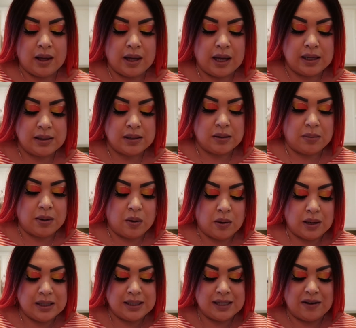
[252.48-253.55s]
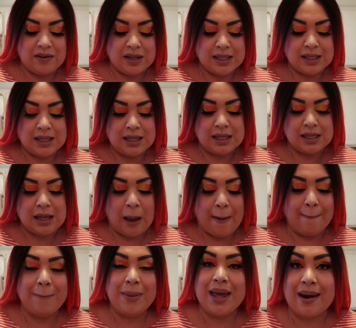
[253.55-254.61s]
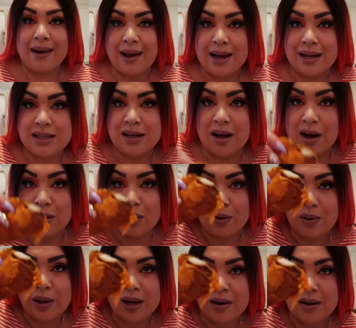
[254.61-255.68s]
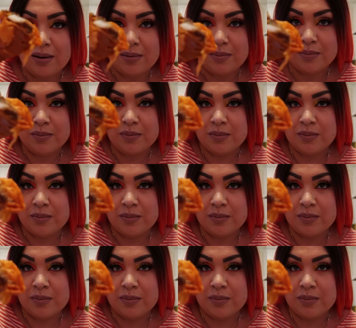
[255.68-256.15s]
Okay, so I'm gonna go ahead and dive into this birria taco here.